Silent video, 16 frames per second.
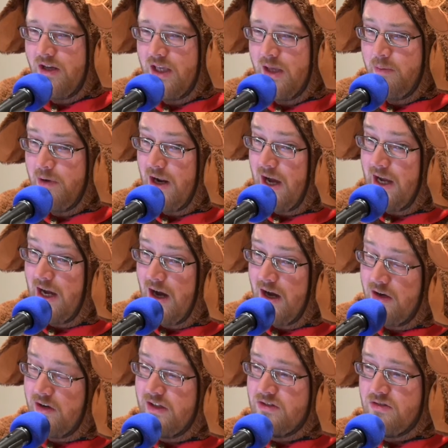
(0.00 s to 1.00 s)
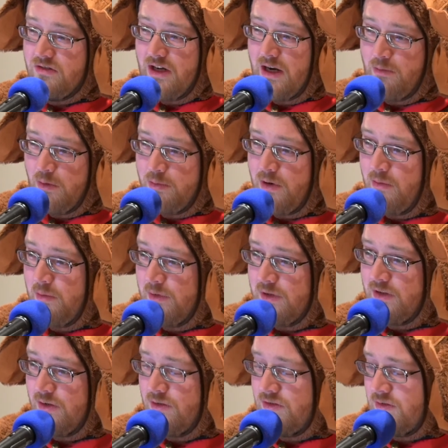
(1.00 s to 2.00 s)
Keep an eye on our Instagram. We'll probably
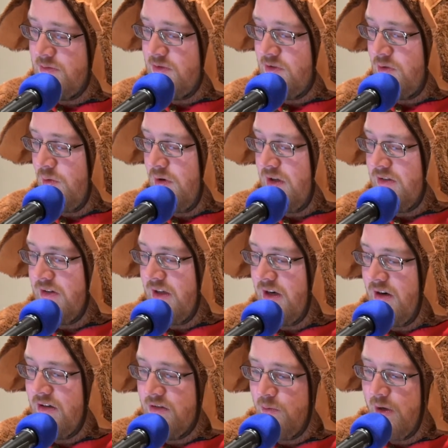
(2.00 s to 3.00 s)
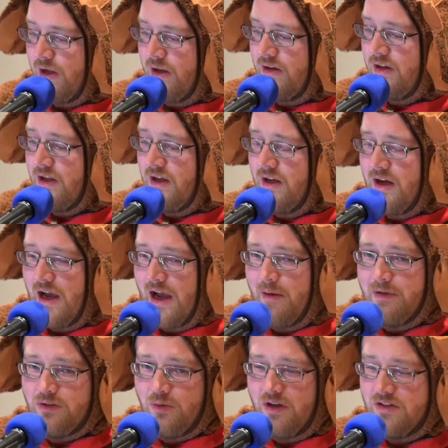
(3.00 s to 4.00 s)
do some stories there as well
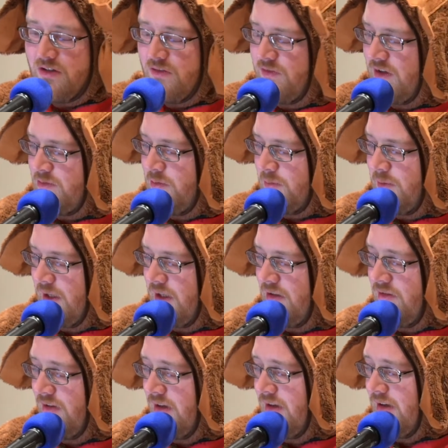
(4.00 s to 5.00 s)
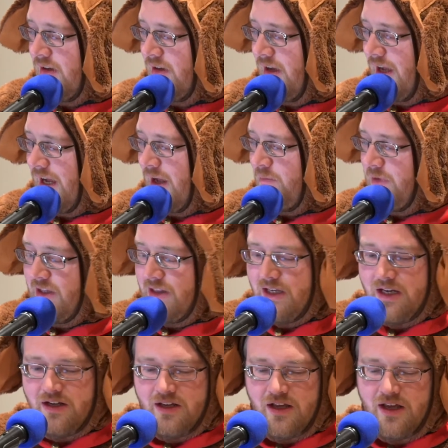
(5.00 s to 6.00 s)
as our Facebook page. And
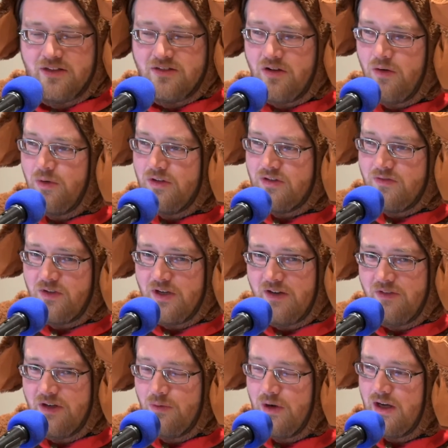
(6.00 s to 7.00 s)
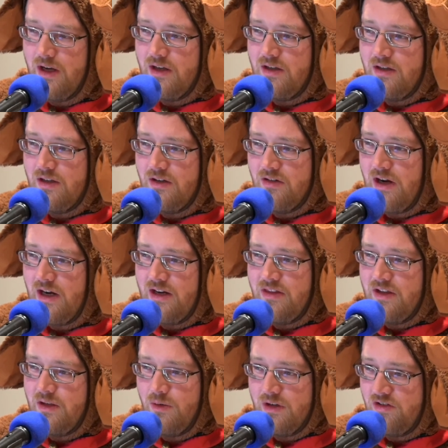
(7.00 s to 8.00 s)
then, as always, if you have any way or
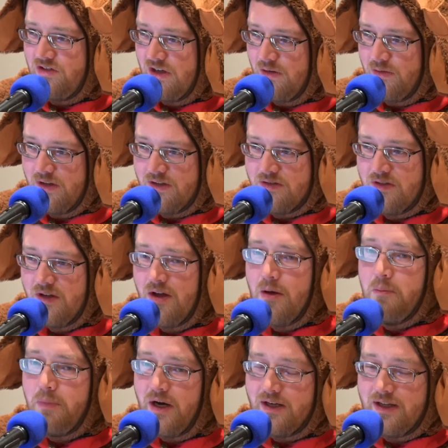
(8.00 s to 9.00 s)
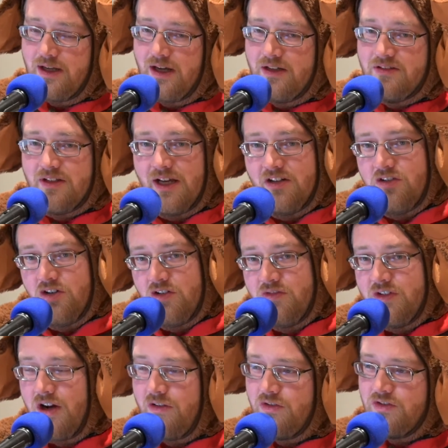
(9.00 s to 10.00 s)
anything you want to share with us, podcast at
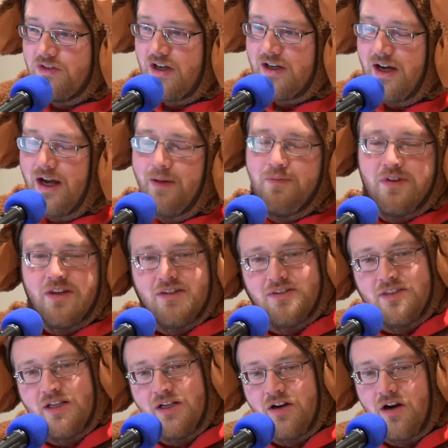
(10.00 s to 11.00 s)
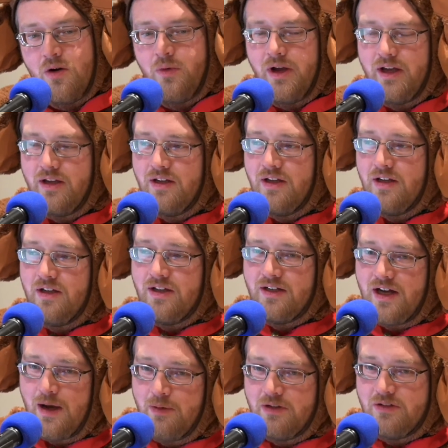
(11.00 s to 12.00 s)
churchphotographers.com. Send it our way.
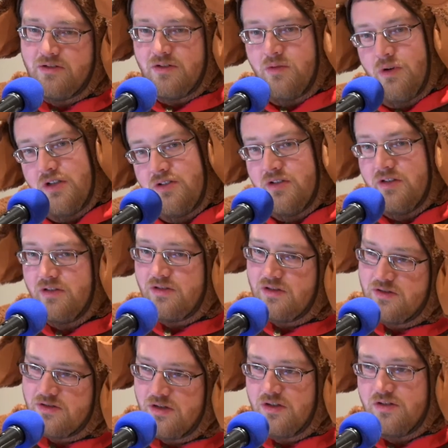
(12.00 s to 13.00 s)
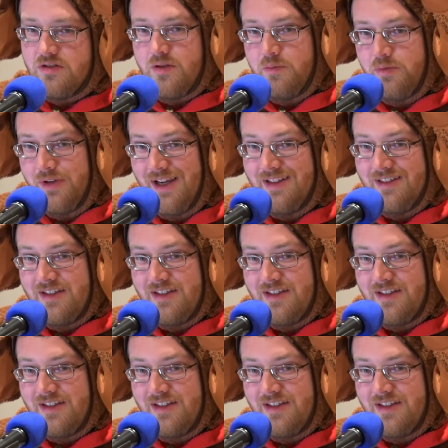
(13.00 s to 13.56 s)
Comments, questions, concerns, complaints.